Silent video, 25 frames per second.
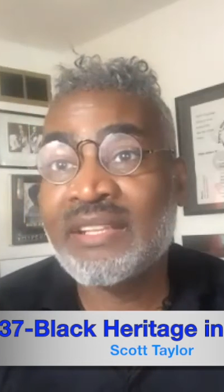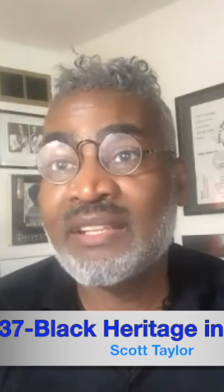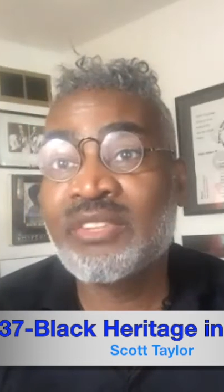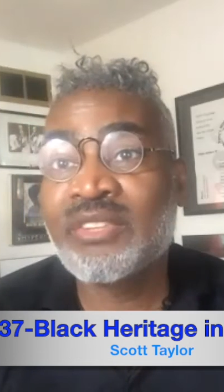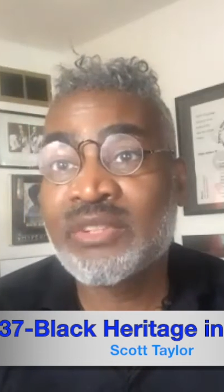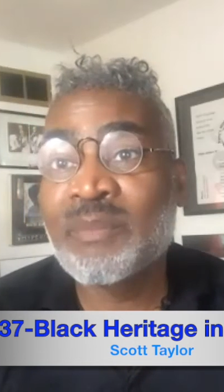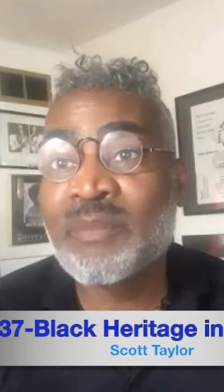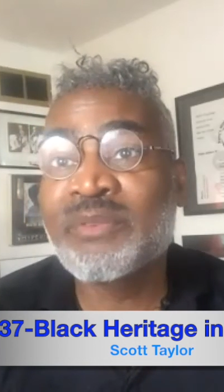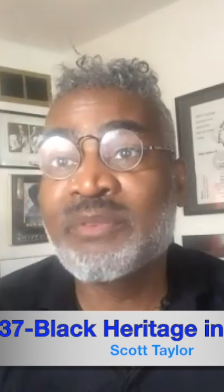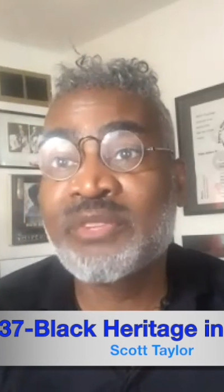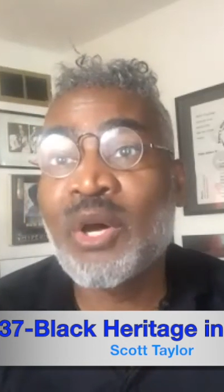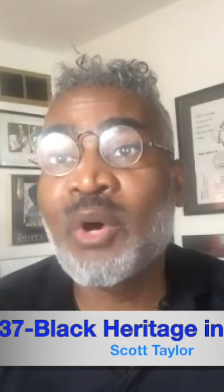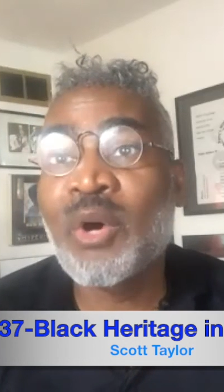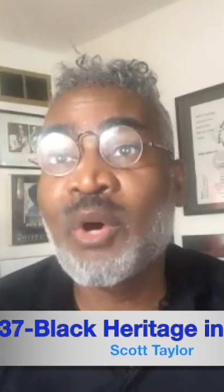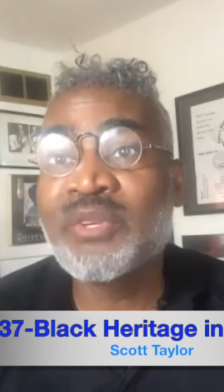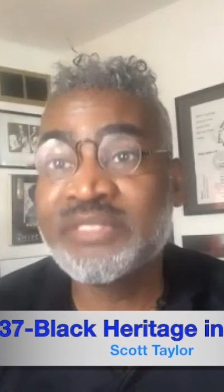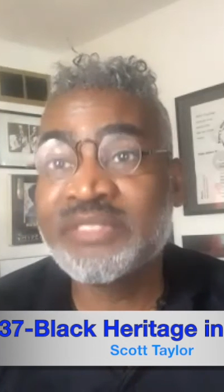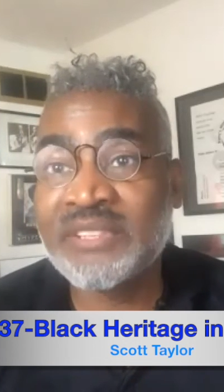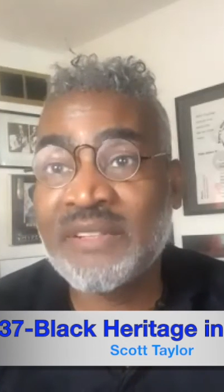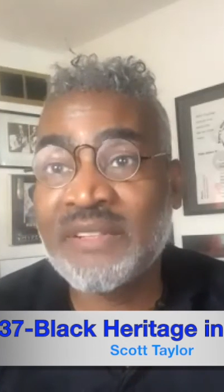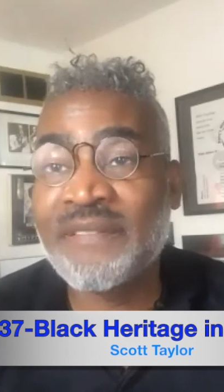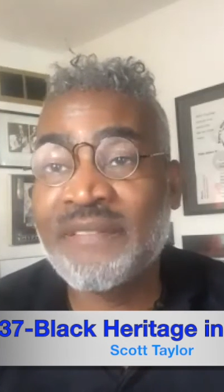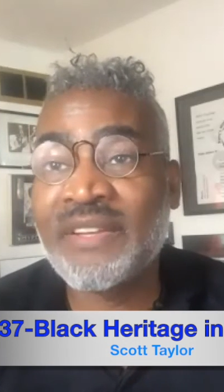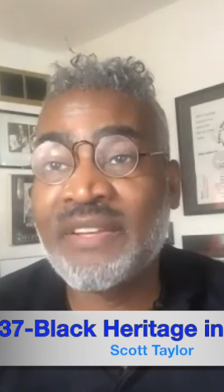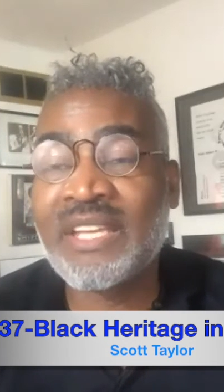some of those
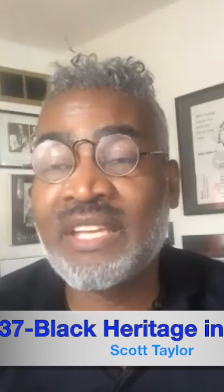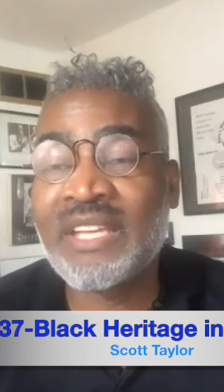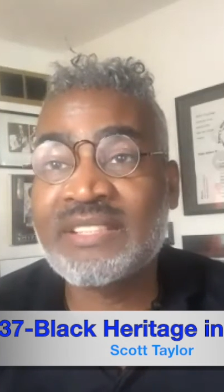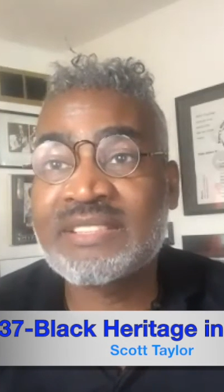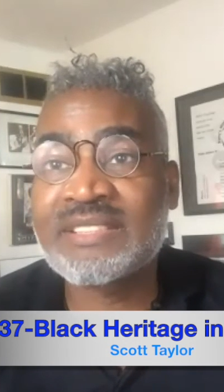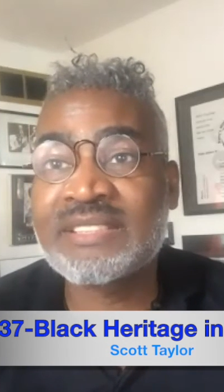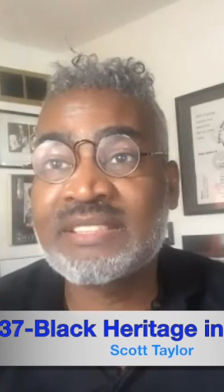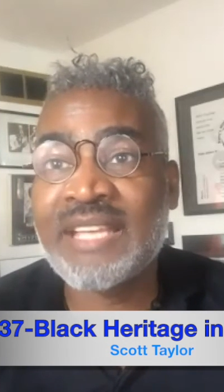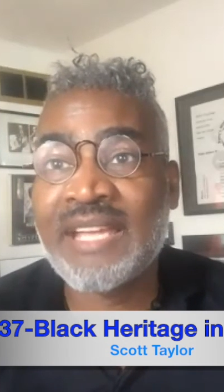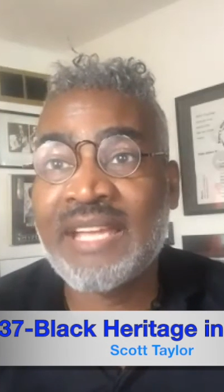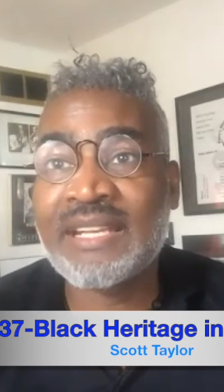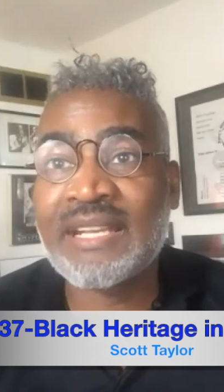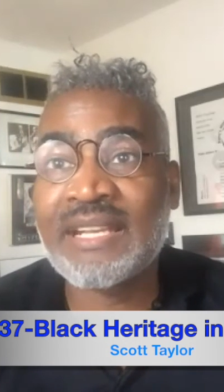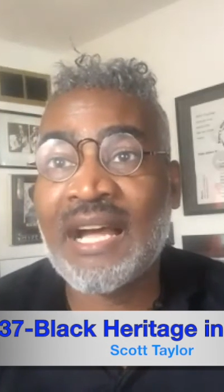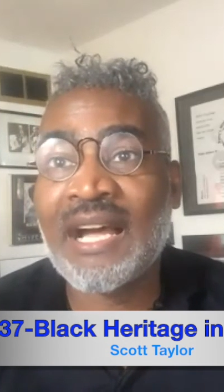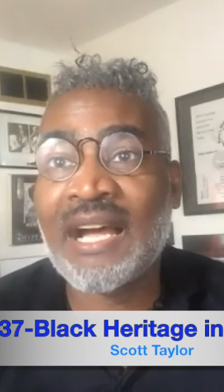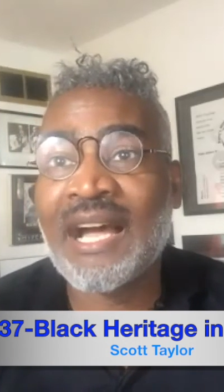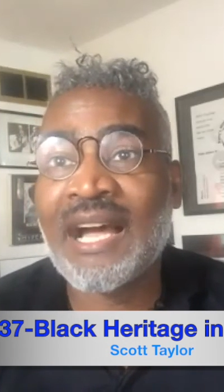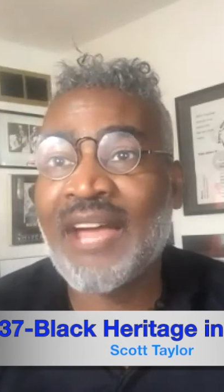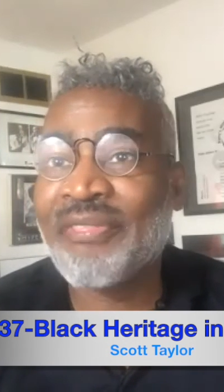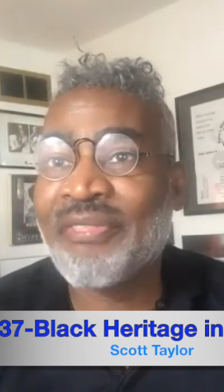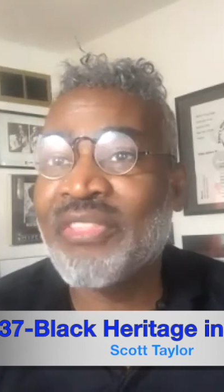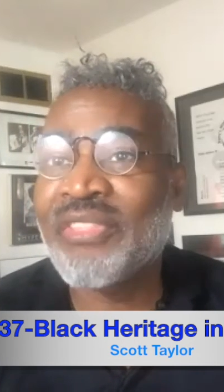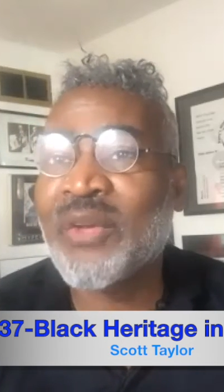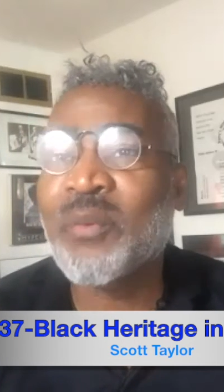events that I
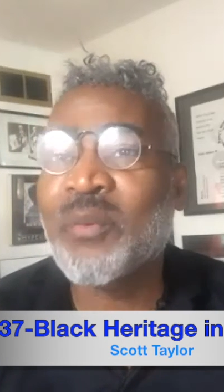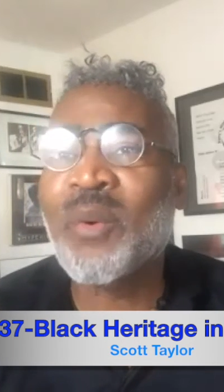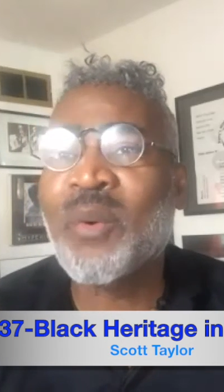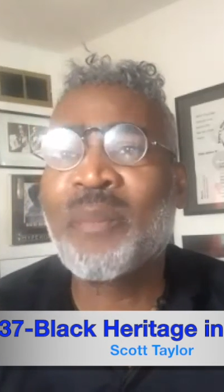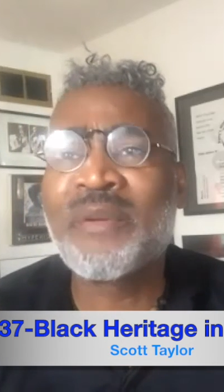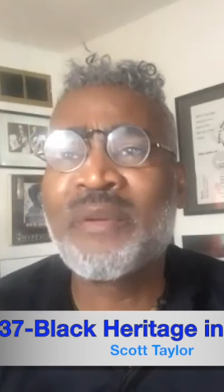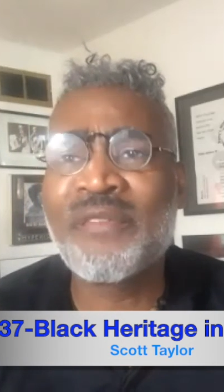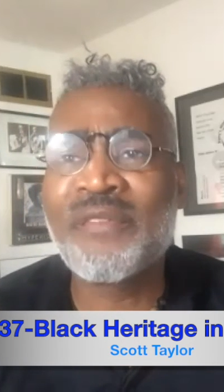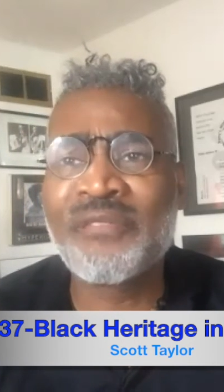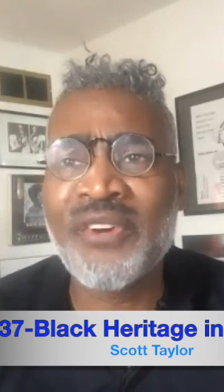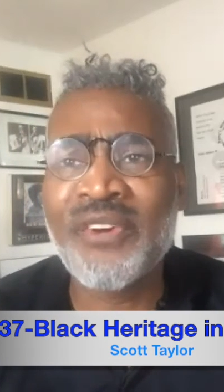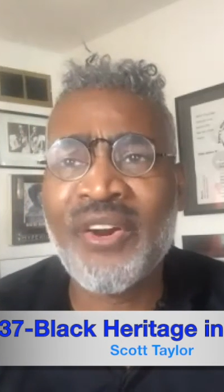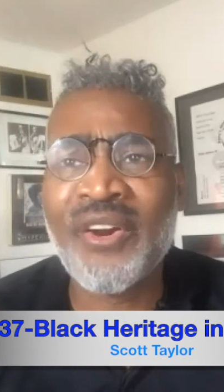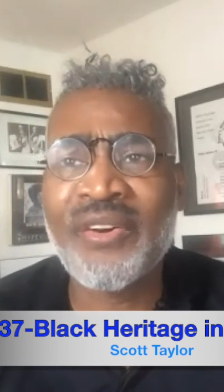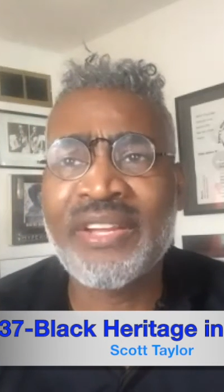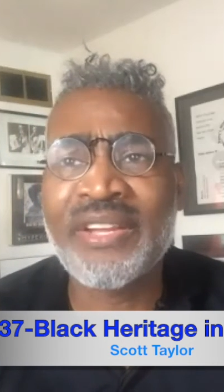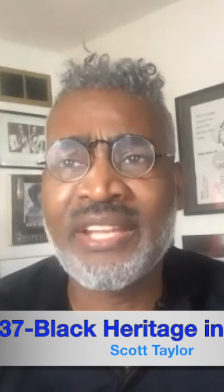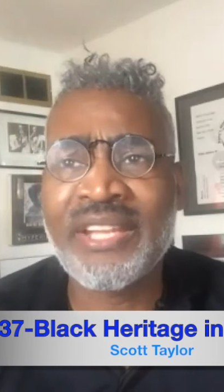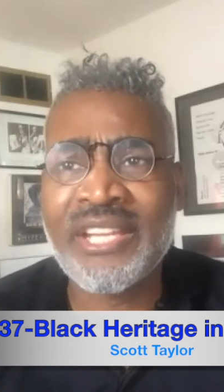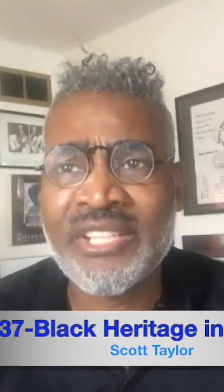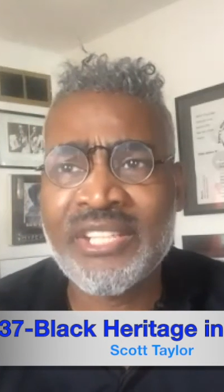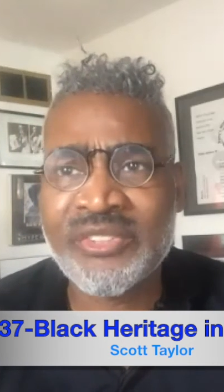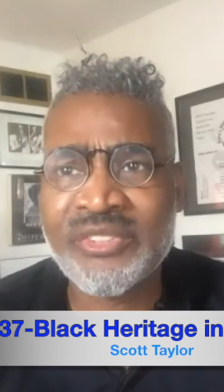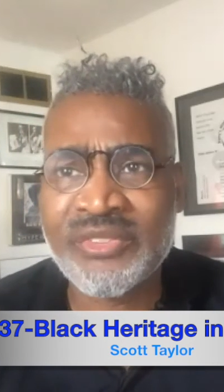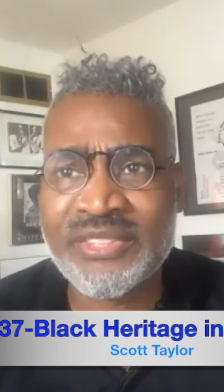think will be very
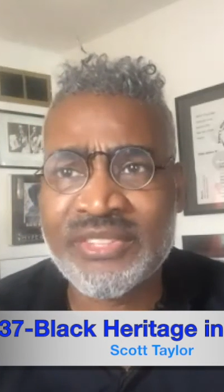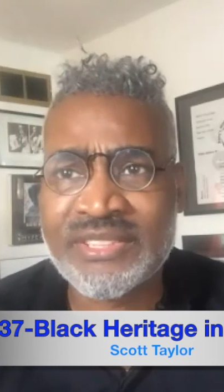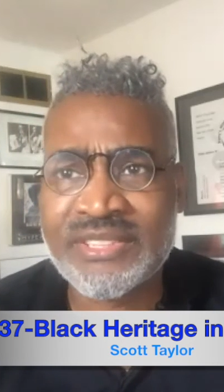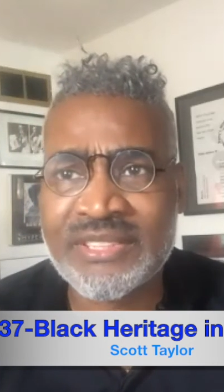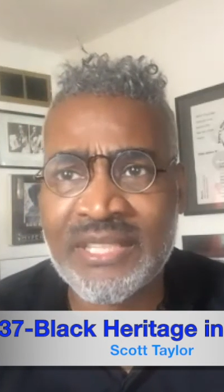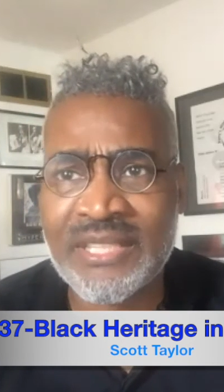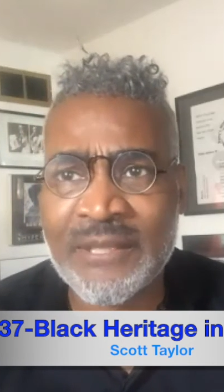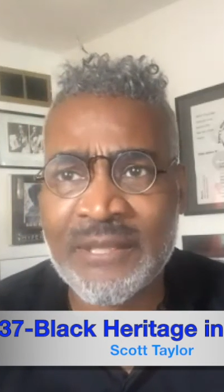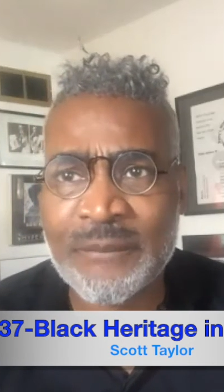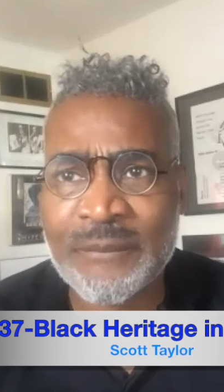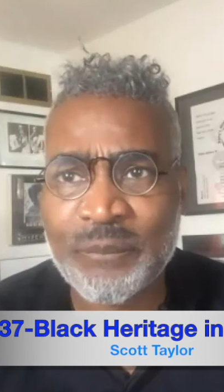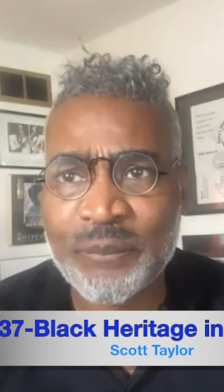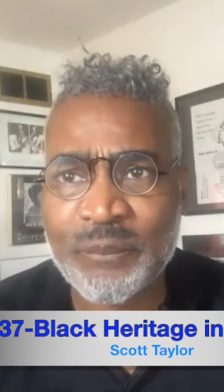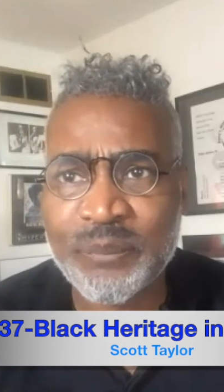interesting.